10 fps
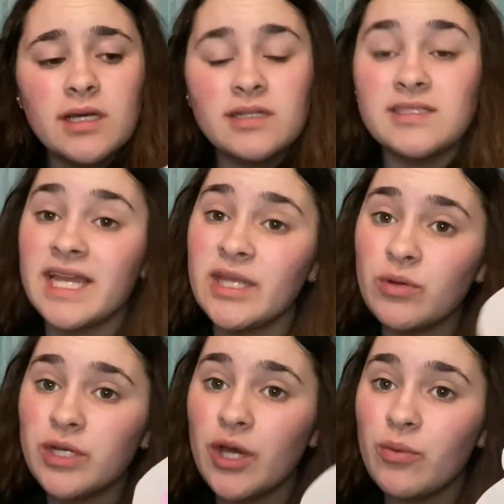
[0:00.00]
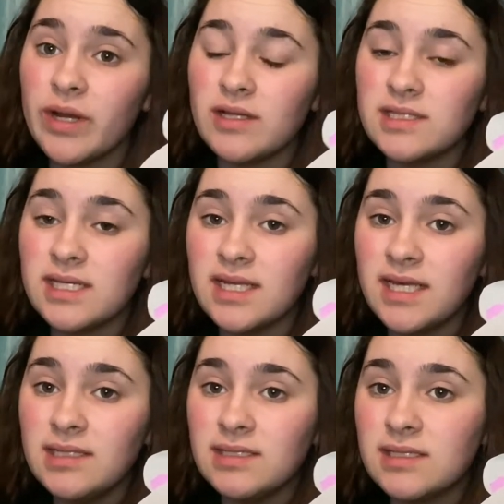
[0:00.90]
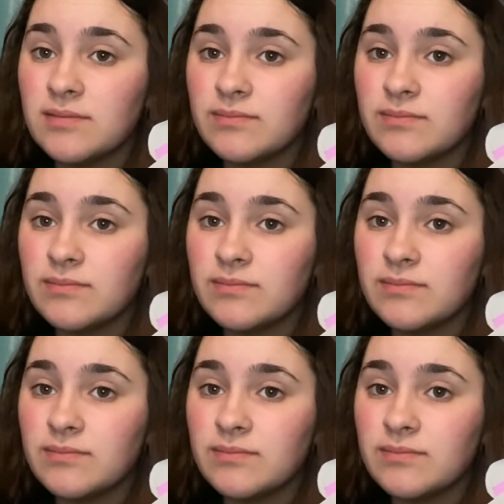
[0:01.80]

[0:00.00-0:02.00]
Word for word: Does anyone know what else it needs?